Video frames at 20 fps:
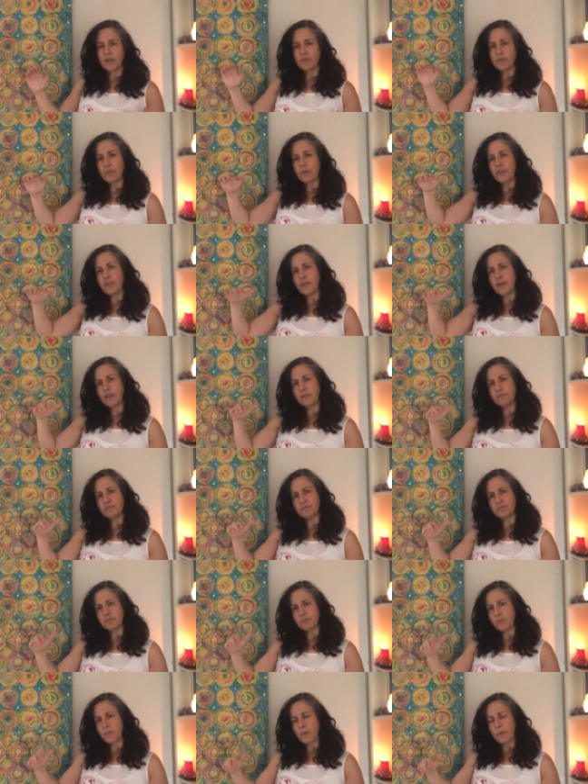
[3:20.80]
But then
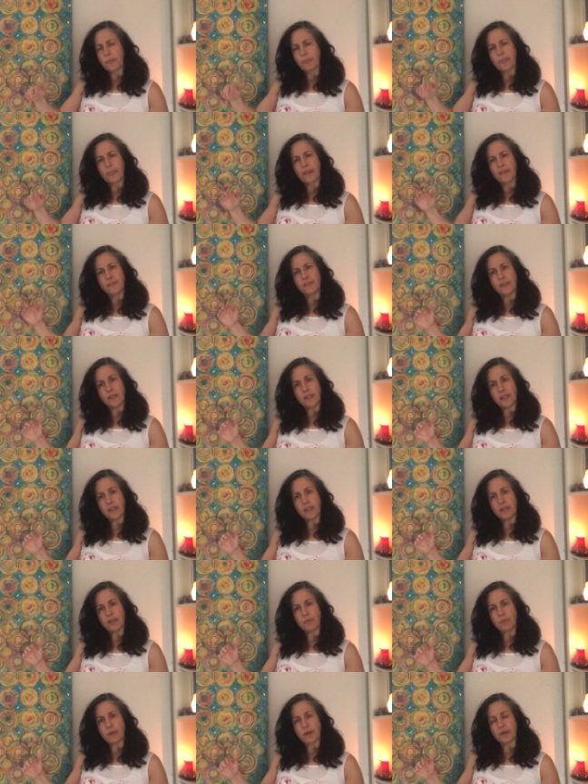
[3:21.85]

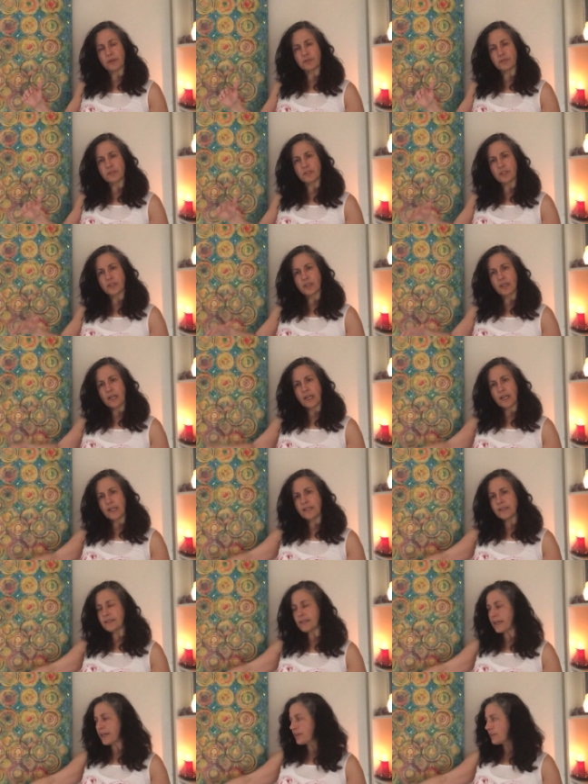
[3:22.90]
thinking about
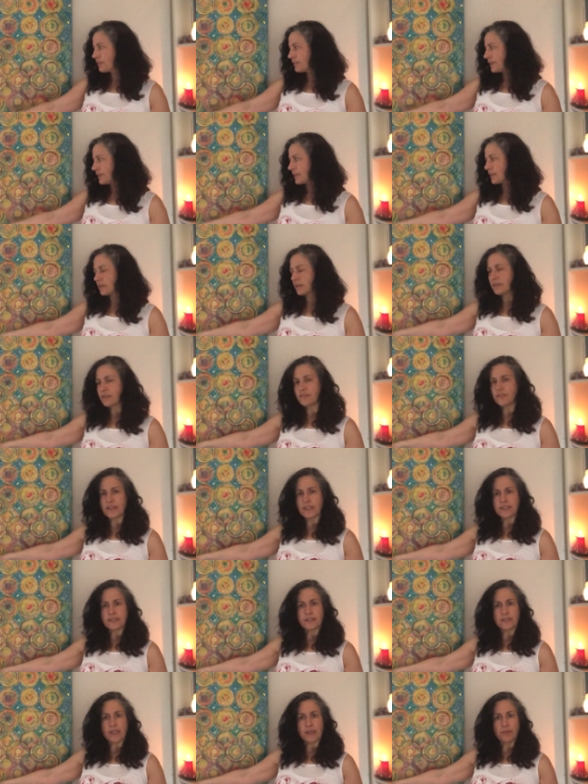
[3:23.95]
layering
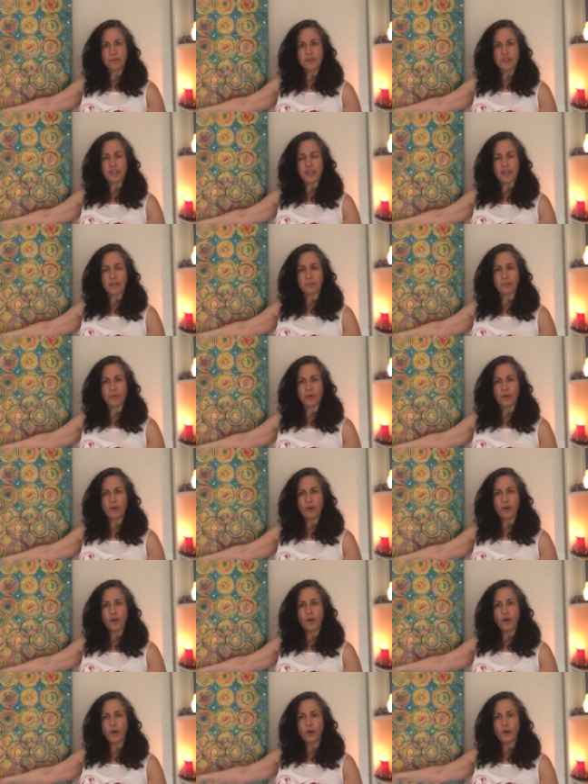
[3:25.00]
that same shape
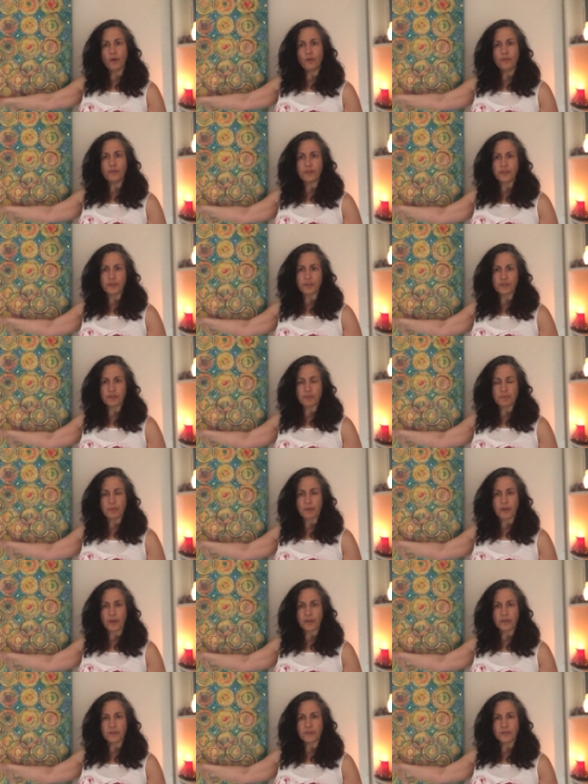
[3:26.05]
over those
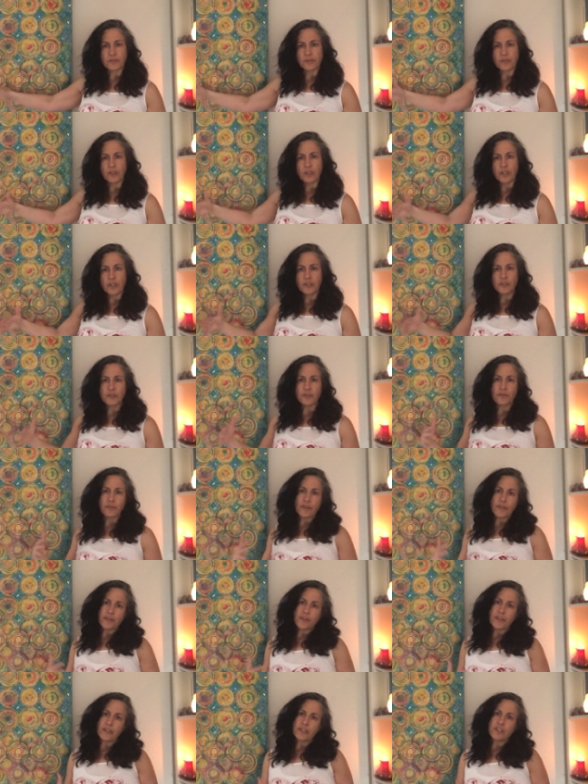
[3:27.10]
blocks so
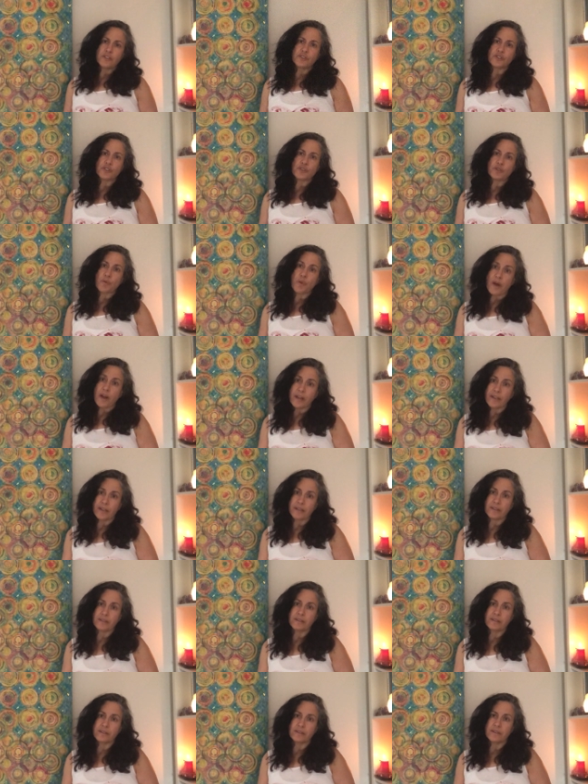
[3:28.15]
that they intertwine.
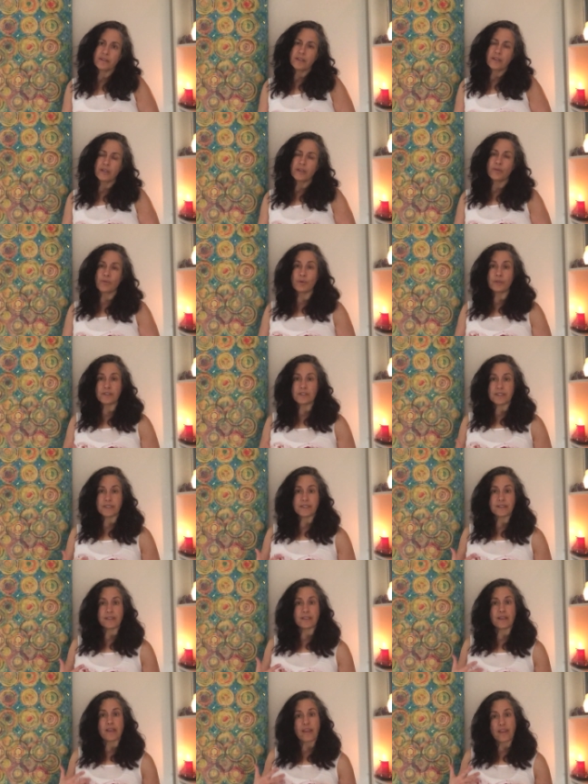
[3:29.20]
What
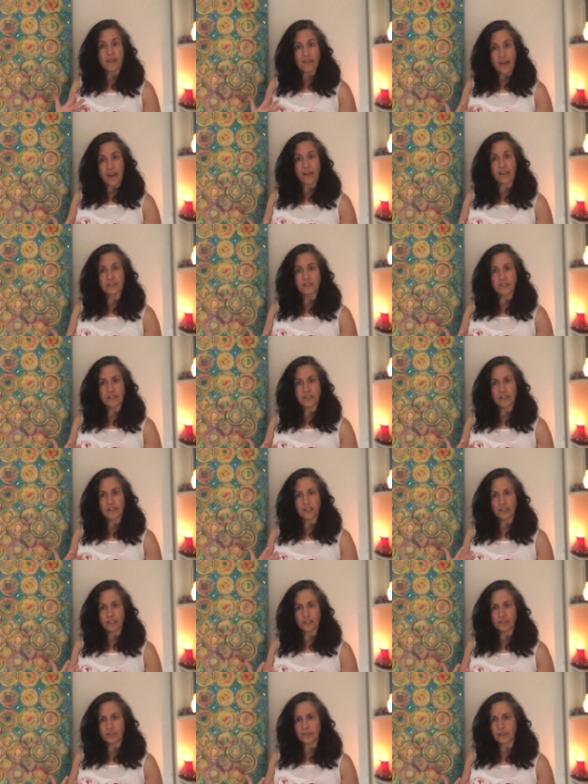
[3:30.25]
does that
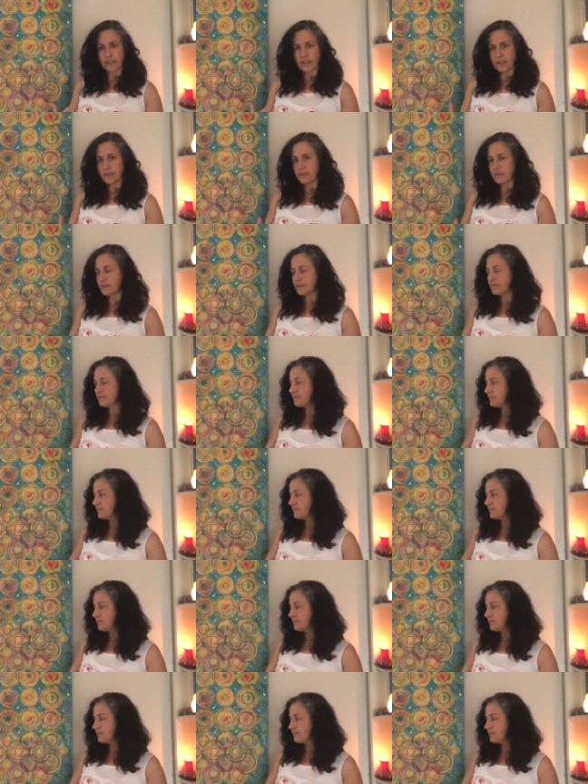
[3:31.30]
look like?